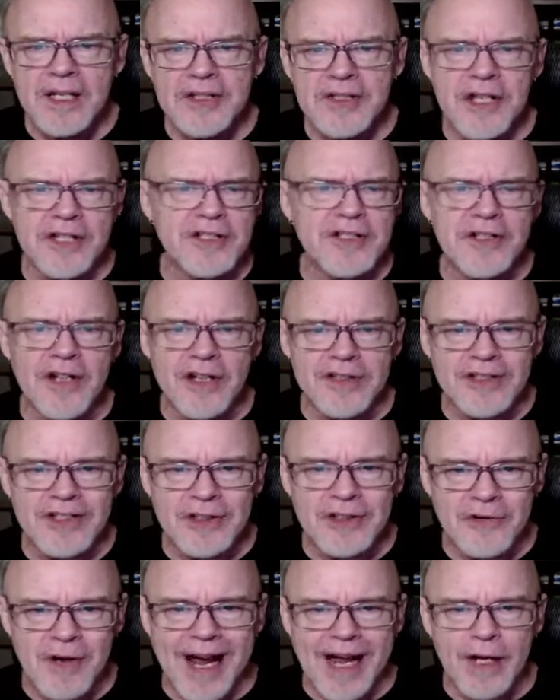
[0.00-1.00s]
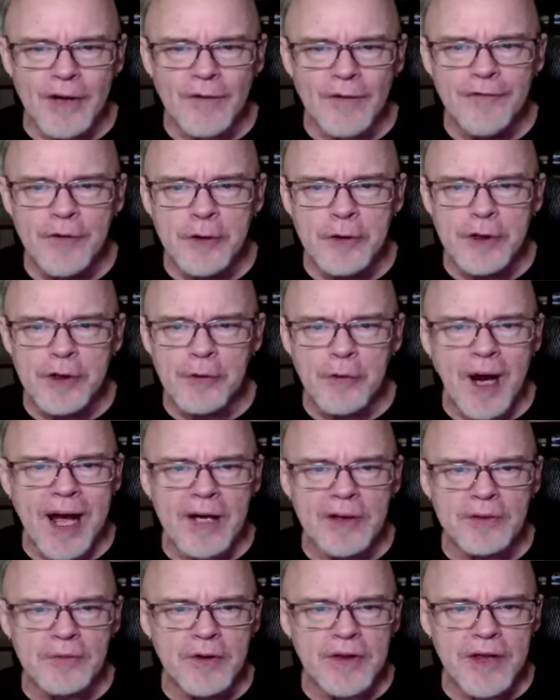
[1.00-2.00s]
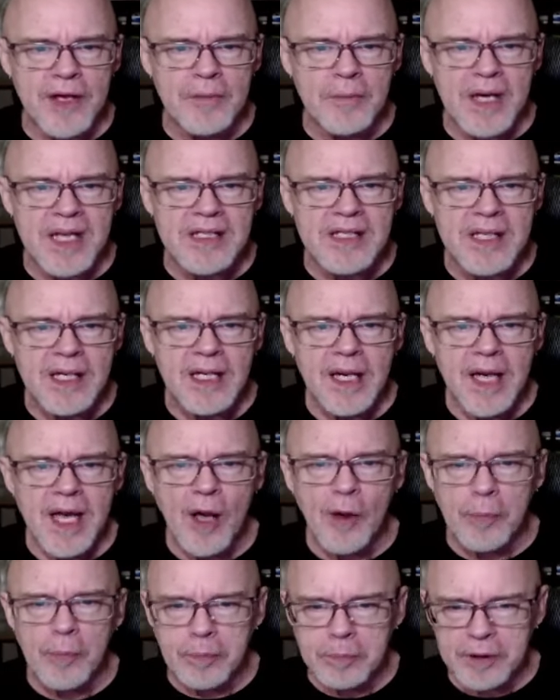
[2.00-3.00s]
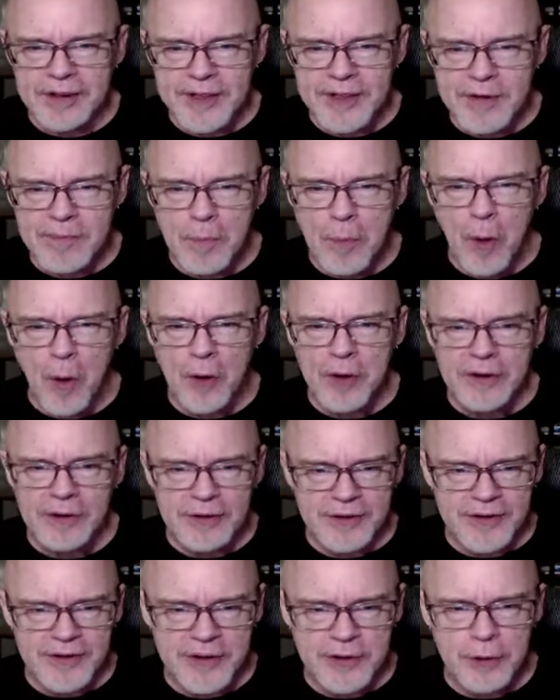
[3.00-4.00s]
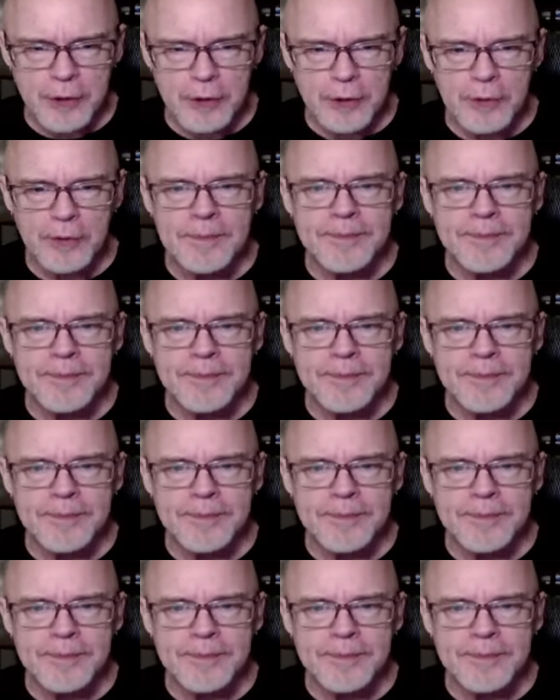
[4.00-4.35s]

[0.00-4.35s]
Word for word: does not drag food around with them as helpless mortals do.